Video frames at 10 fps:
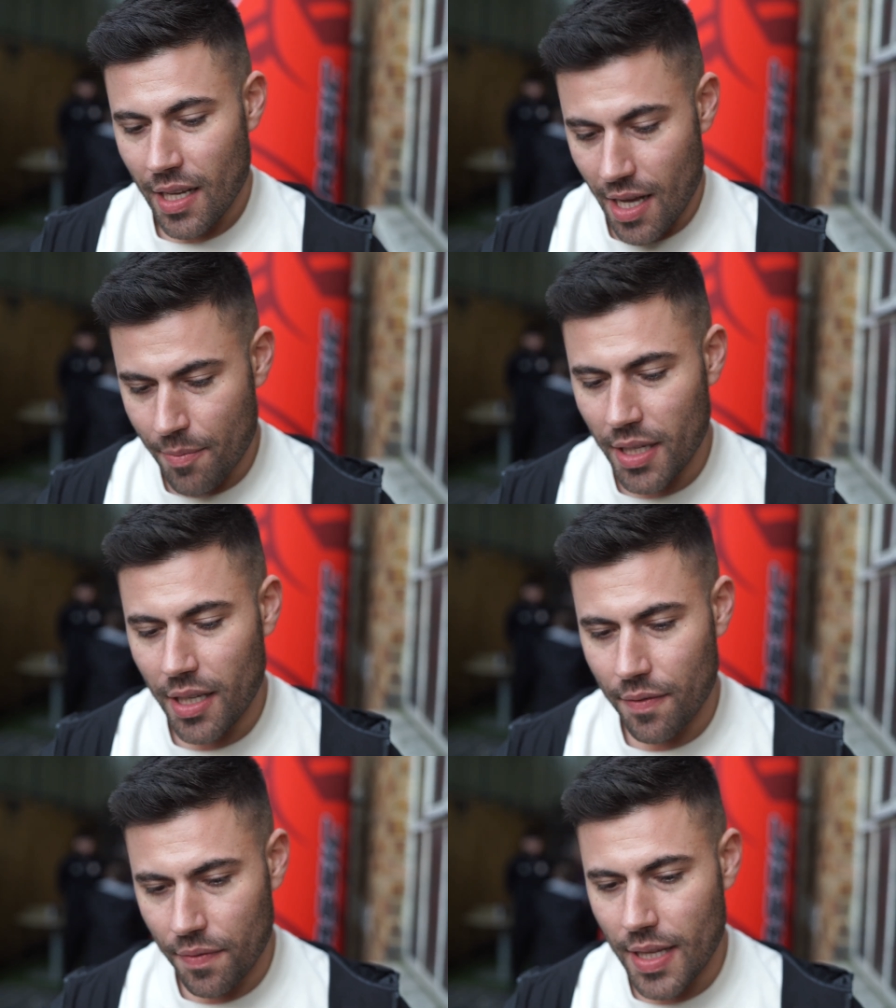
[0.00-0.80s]
I
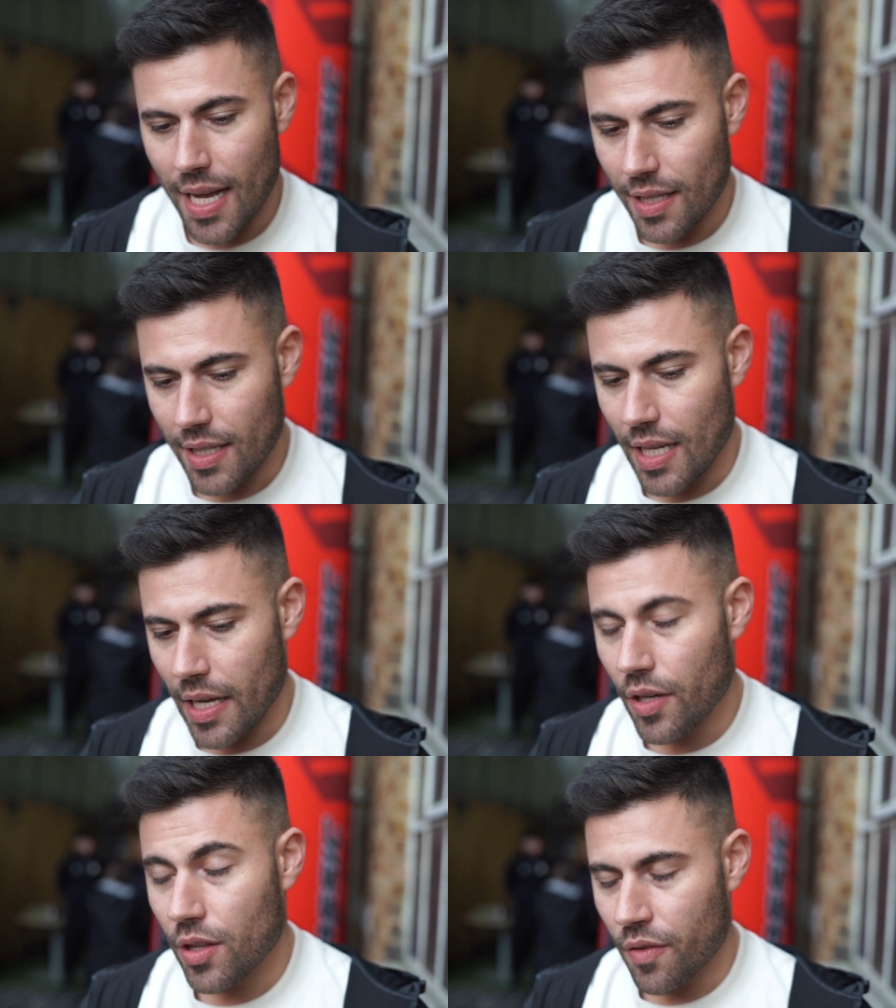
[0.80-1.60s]
believe that's
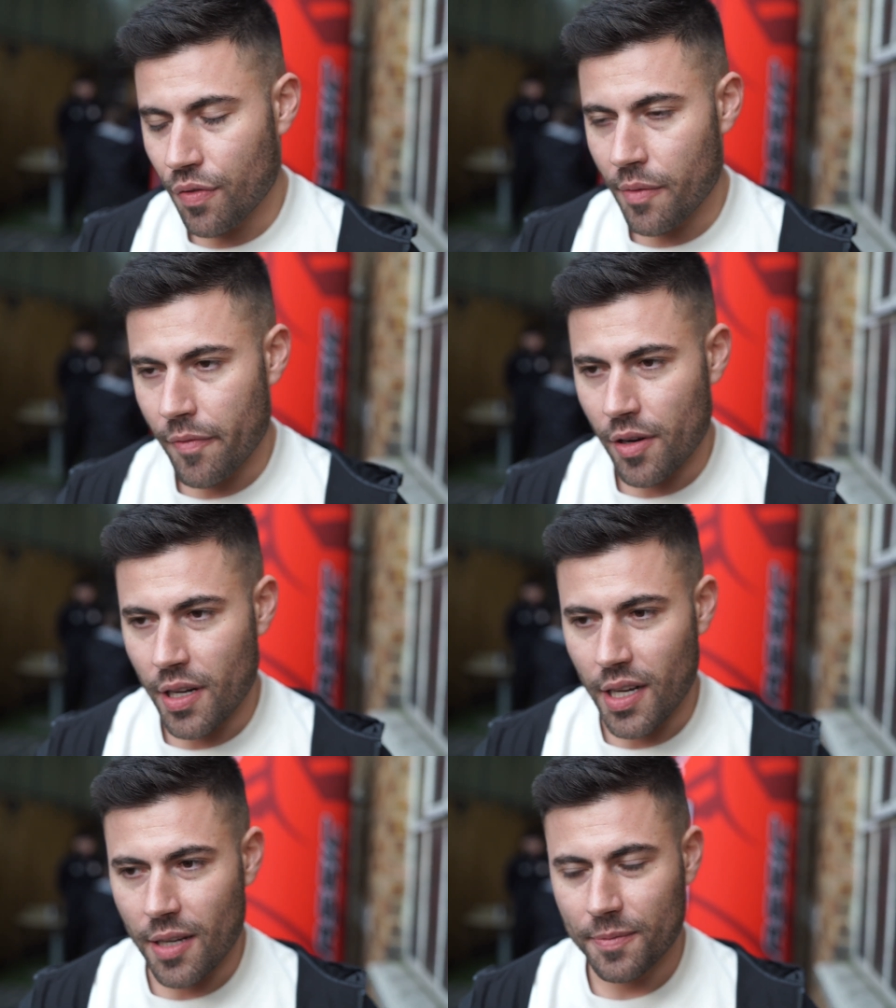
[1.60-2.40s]
the front runner.
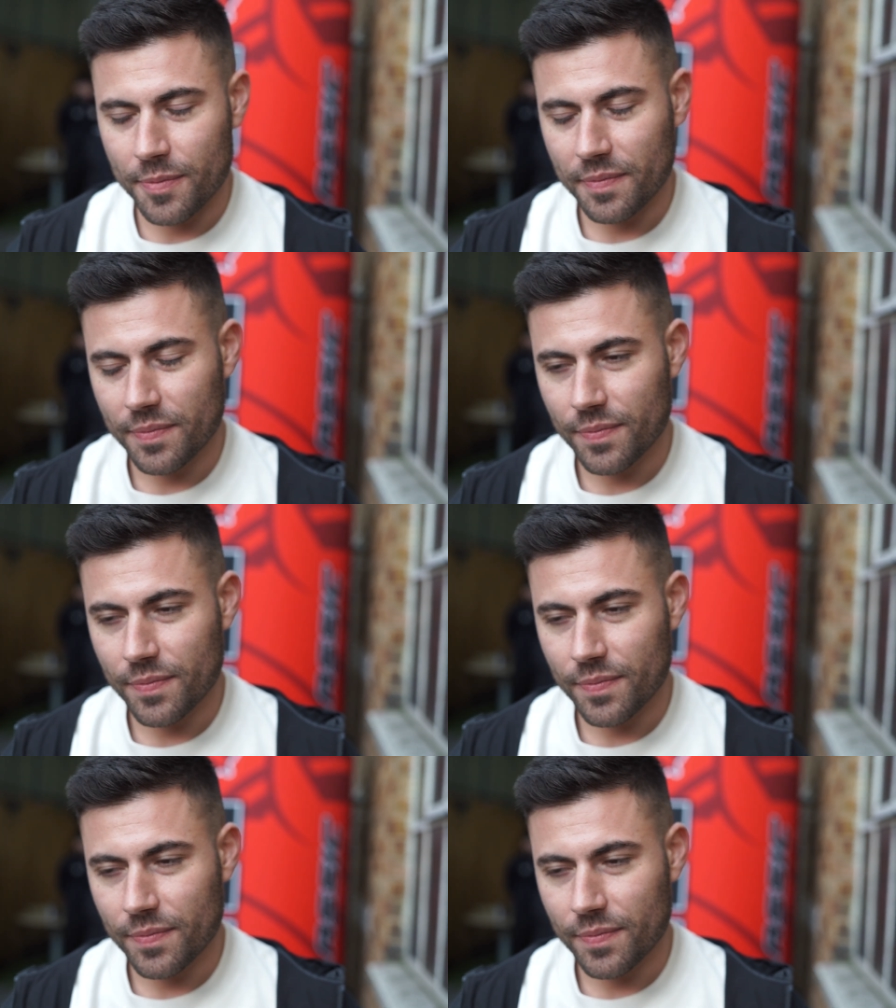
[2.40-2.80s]
Yeah.